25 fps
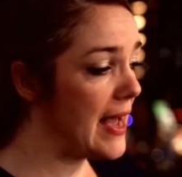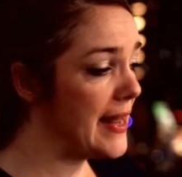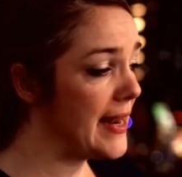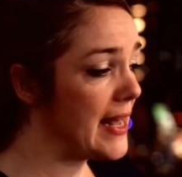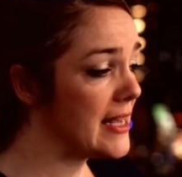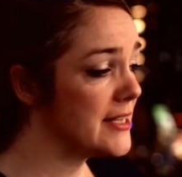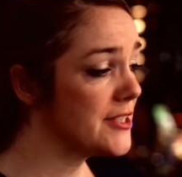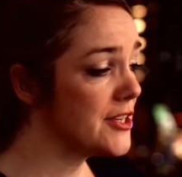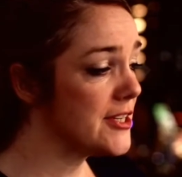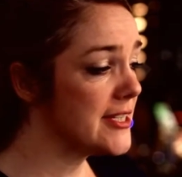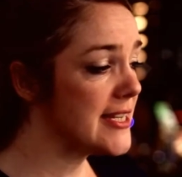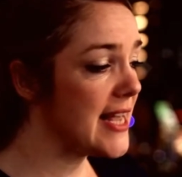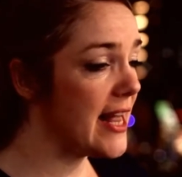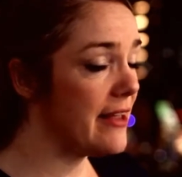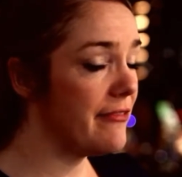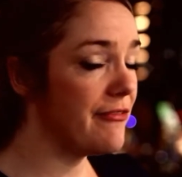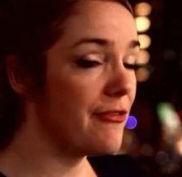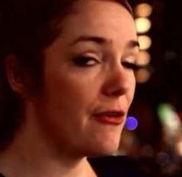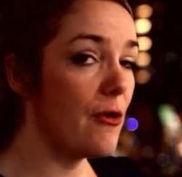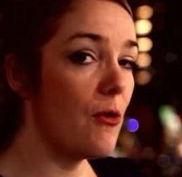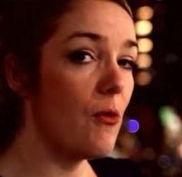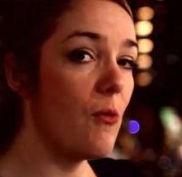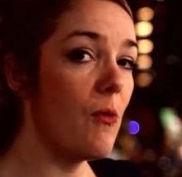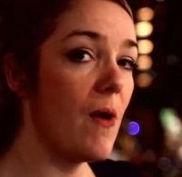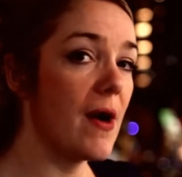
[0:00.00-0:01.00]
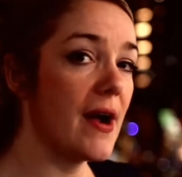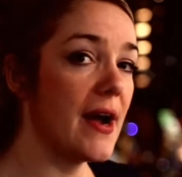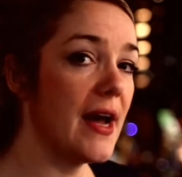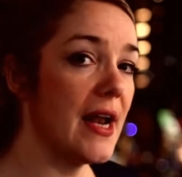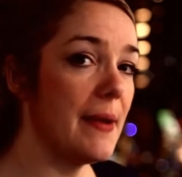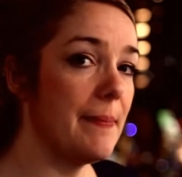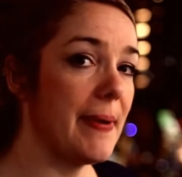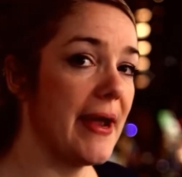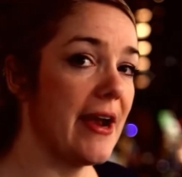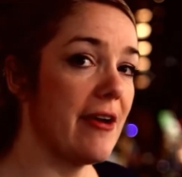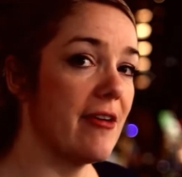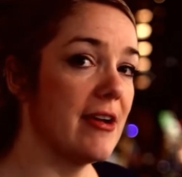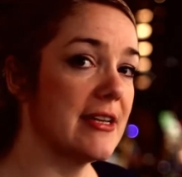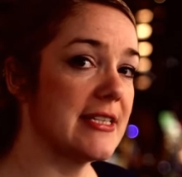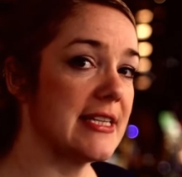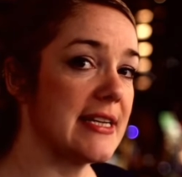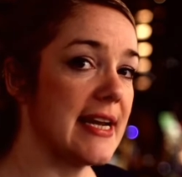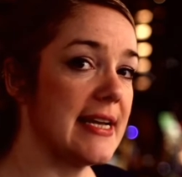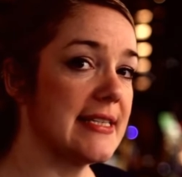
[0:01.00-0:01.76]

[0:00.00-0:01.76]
And ask yourself, what kind of beer is it?